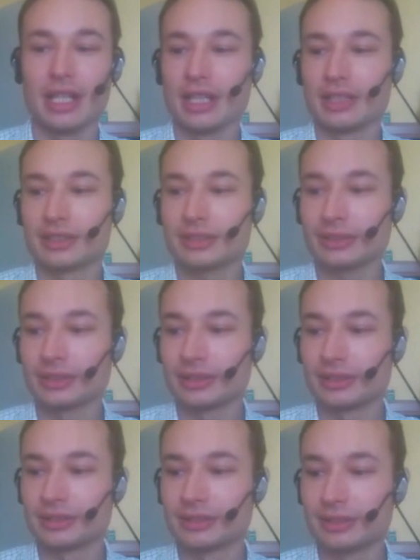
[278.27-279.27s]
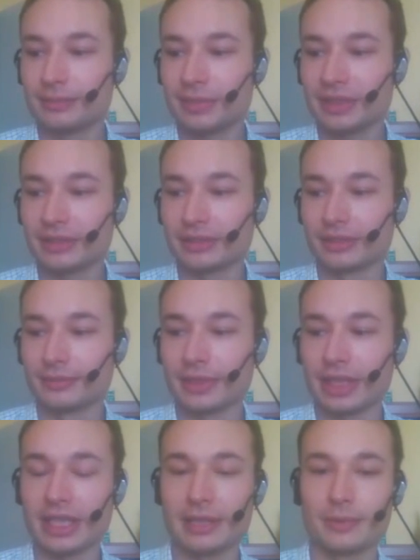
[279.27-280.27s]
So the player
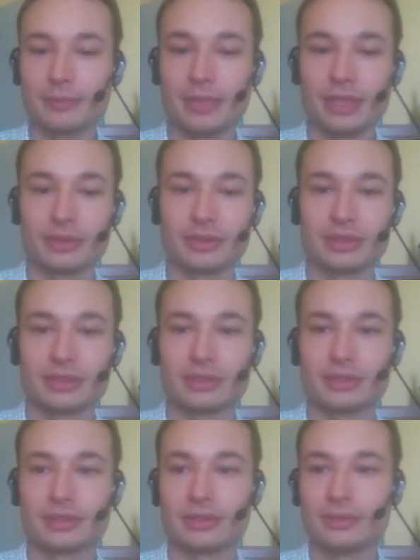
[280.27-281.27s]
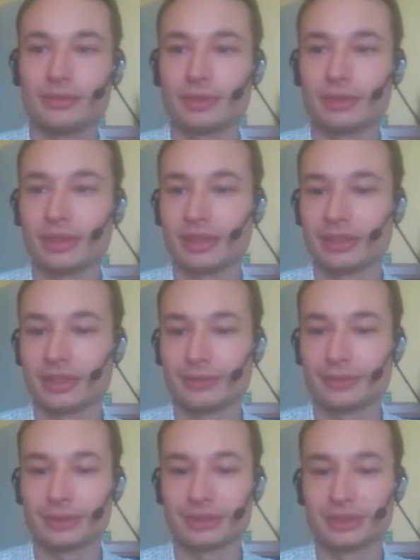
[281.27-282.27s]
I'm about to follow, and of
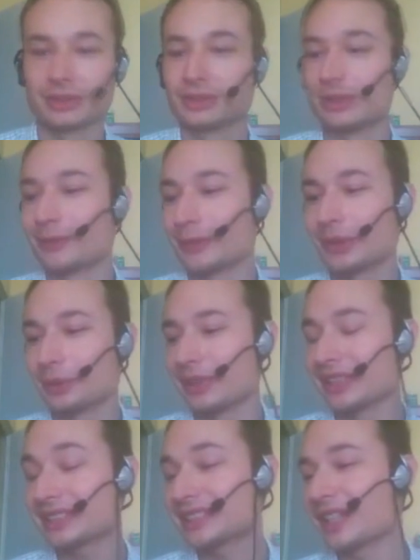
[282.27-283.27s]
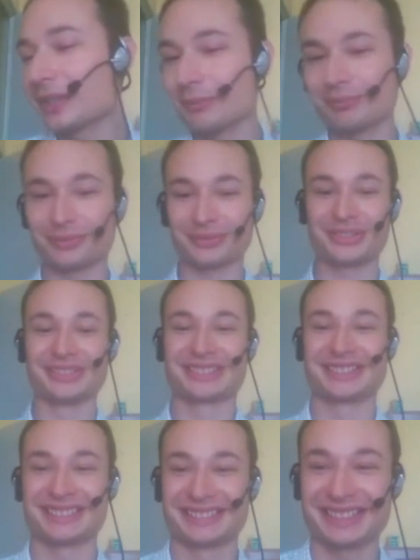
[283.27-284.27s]
course the phone rings now.
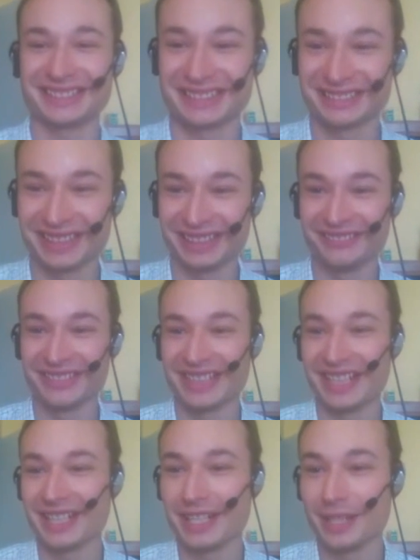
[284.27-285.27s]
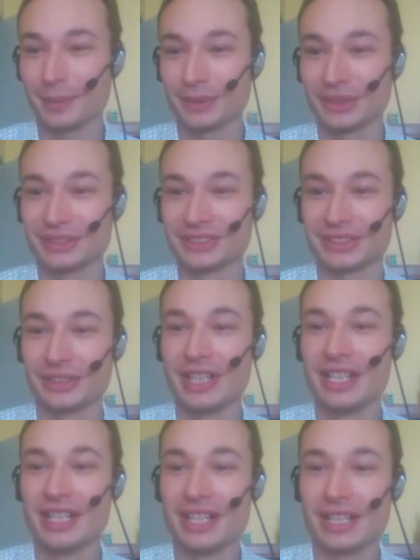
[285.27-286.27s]
But I won't answer.
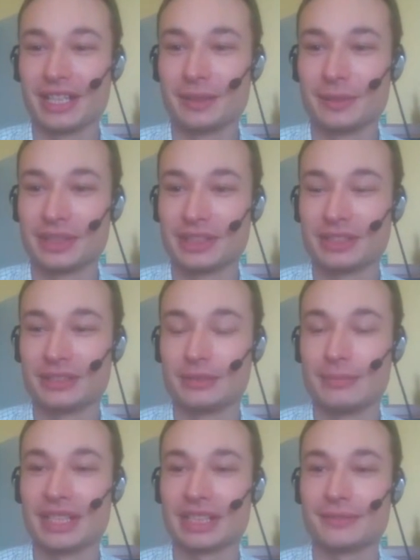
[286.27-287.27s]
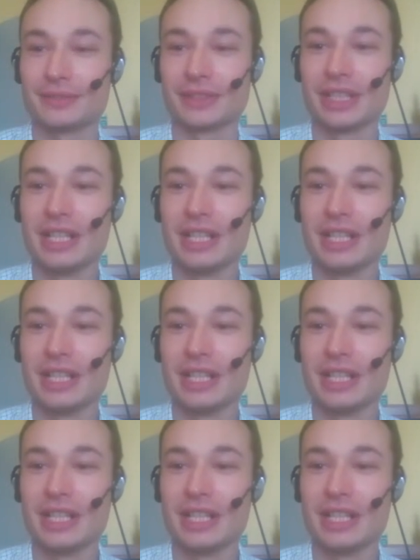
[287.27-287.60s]
I will call back after.